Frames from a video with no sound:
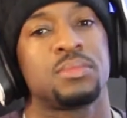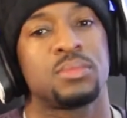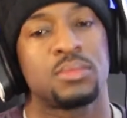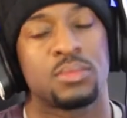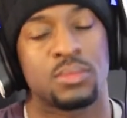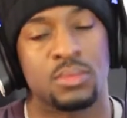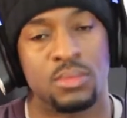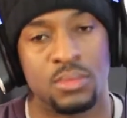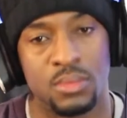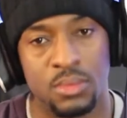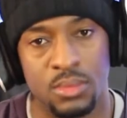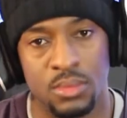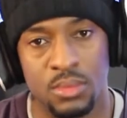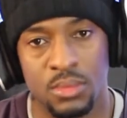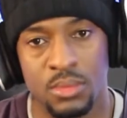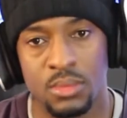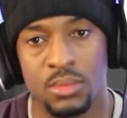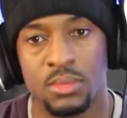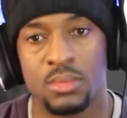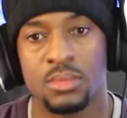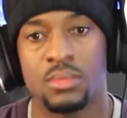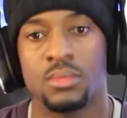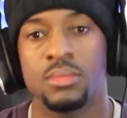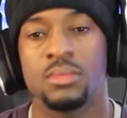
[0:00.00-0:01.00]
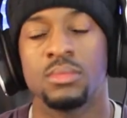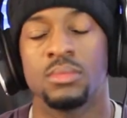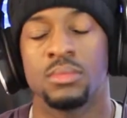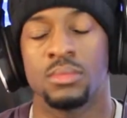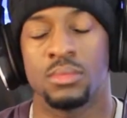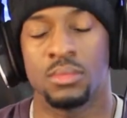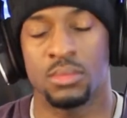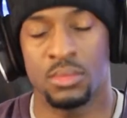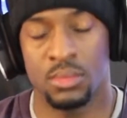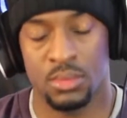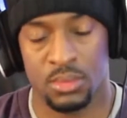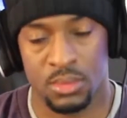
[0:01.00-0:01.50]
versions of games
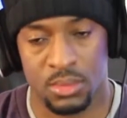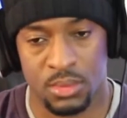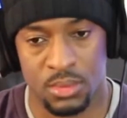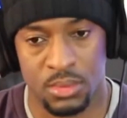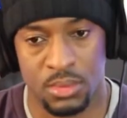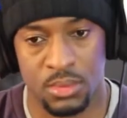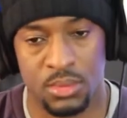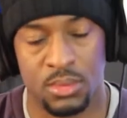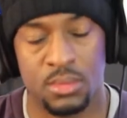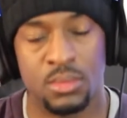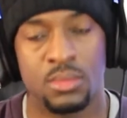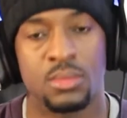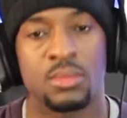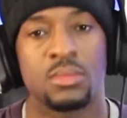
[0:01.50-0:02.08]
for the Pro.